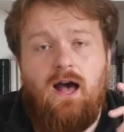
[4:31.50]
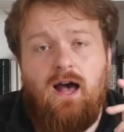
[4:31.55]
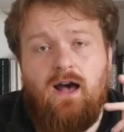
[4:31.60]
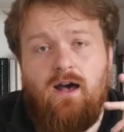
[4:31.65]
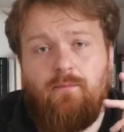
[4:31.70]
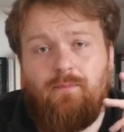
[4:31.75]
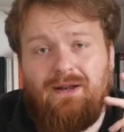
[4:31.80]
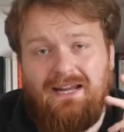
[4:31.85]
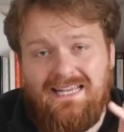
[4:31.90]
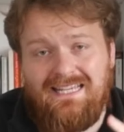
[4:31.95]

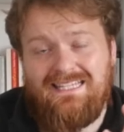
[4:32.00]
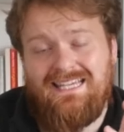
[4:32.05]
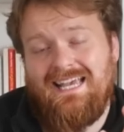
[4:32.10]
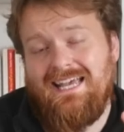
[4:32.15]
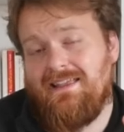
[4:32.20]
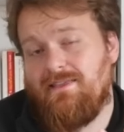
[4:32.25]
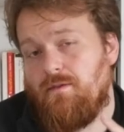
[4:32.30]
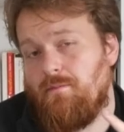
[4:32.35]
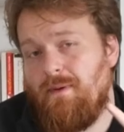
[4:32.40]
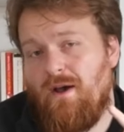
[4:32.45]
please
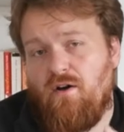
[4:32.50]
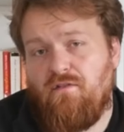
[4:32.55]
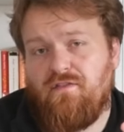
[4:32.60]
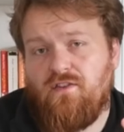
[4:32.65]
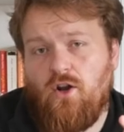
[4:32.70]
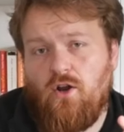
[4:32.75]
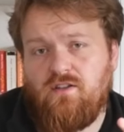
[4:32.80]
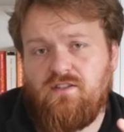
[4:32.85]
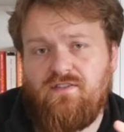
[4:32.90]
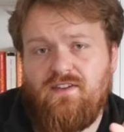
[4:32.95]
hit the bell for
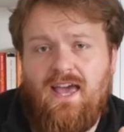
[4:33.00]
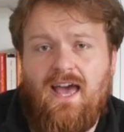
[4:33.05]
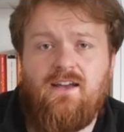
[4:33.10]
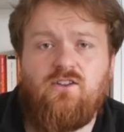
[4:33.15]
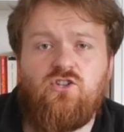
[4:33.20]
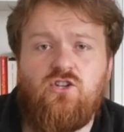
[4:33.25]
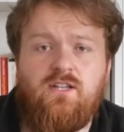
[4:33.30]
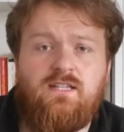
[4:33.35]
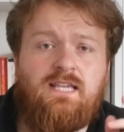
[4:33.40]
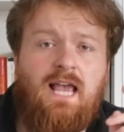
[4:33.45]

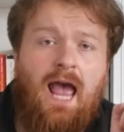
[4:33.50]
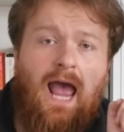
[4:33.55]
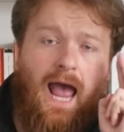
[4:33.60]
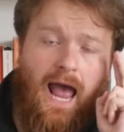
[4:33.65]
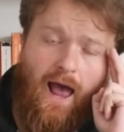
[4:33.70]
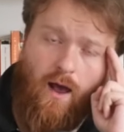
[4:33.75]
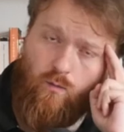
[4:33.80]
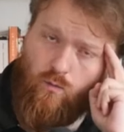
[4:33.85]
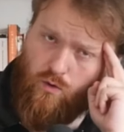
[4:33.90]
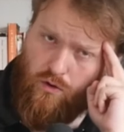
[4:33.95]
notifications,
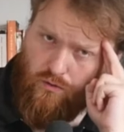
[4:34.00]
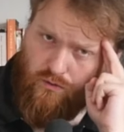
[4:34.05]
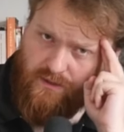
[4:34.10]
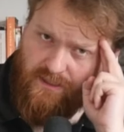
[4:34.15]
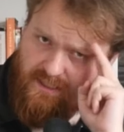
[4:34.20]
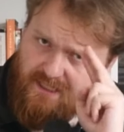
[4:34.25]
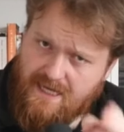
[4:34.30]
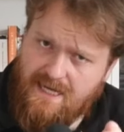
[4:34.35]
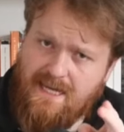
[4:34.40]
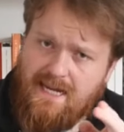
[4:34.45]
and we'll
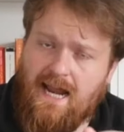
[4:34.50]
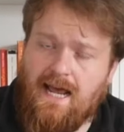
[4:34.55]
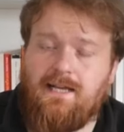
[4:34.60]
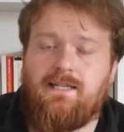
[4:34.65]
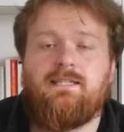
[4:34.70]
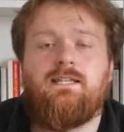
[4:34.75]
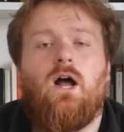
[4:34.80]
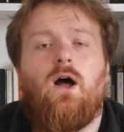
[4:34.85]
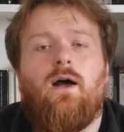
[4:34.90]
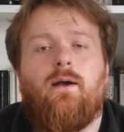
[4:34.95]
see you
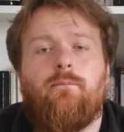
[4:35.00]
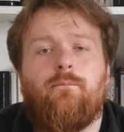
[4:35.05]
next time.